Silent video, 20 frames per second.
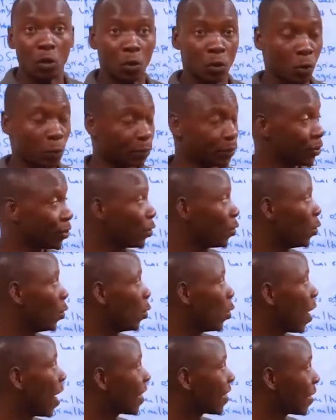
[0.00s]
crops
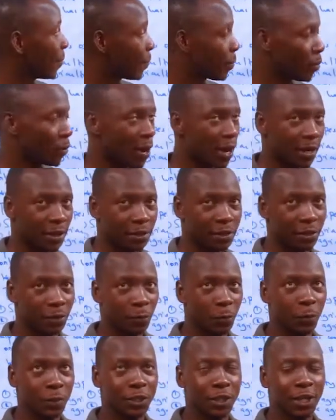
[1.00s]
or other product
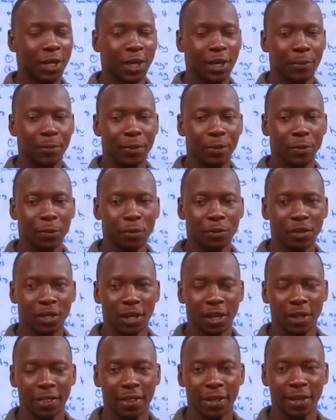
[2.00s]
which can be used
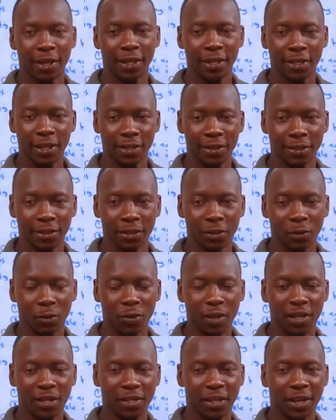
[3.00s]
in the industry, so
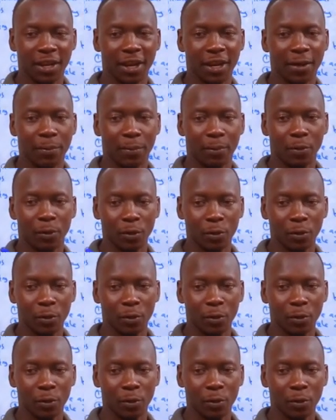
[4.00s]
that they can be